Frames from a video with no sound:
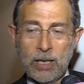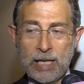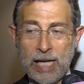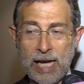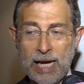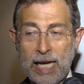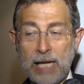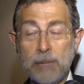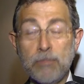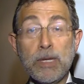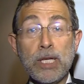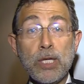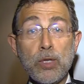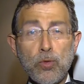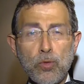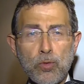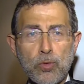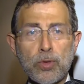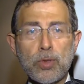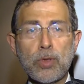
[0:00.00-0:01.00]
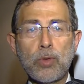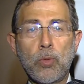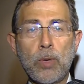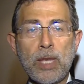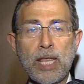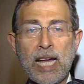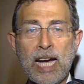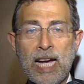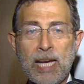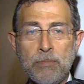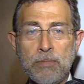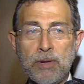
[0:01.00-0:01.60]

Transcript: they can be used with high